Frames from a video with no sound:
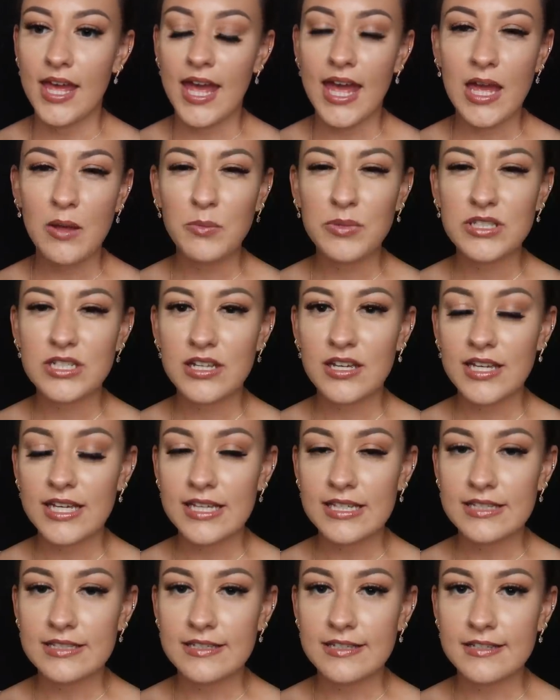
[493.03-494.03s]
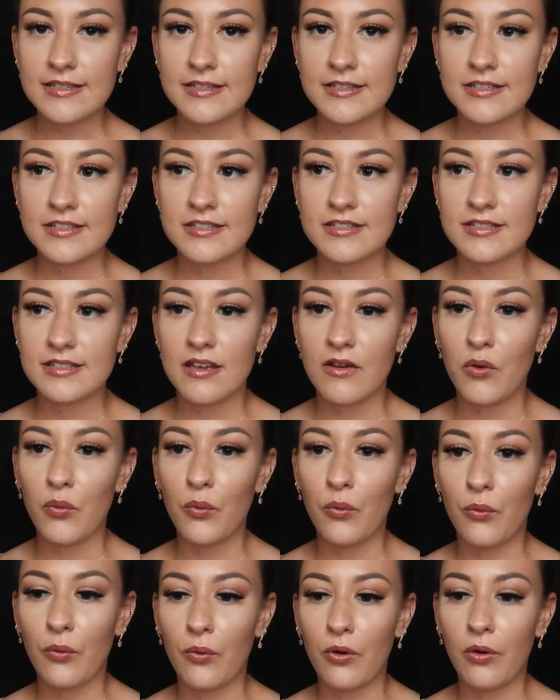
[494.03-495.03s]
appetizers
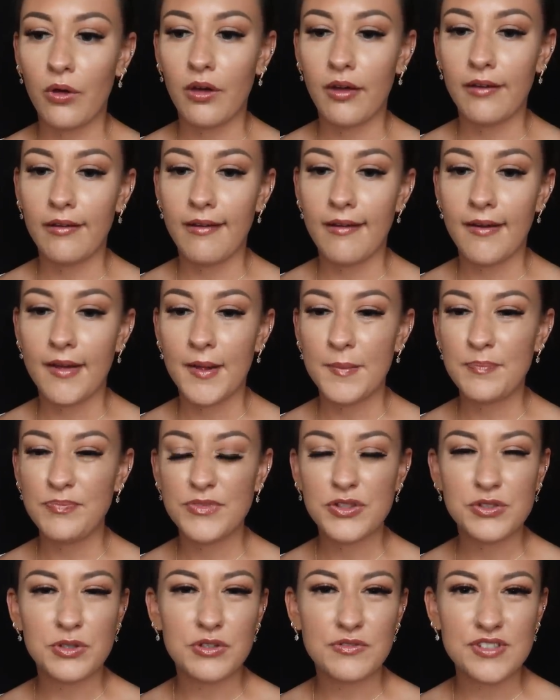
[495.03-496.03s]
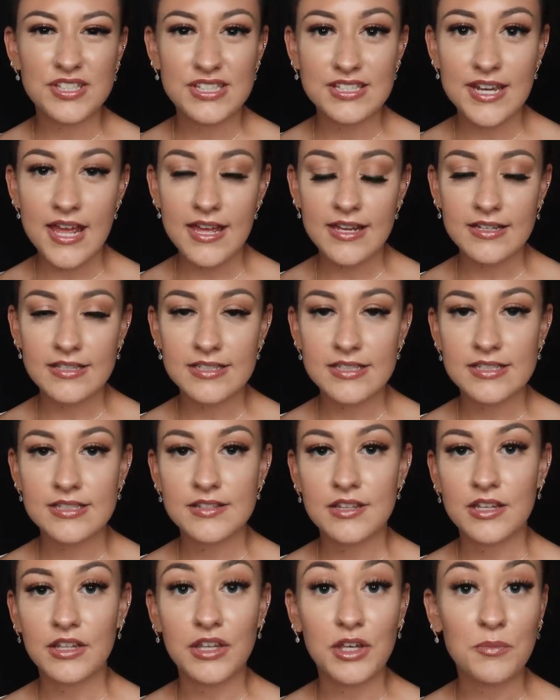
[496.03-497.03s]
or sort of snacks
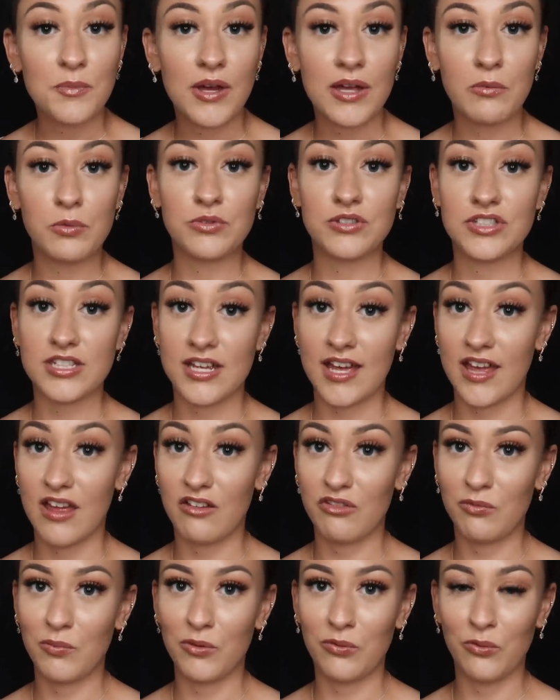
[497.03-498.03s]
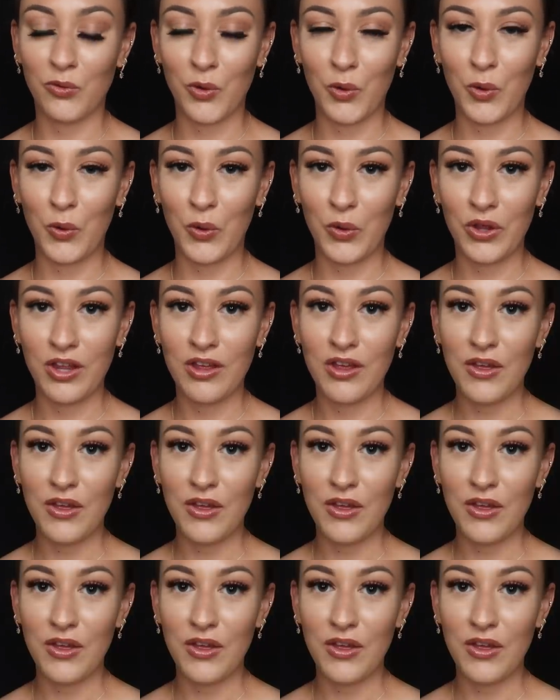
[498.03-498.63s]
that you might want to have before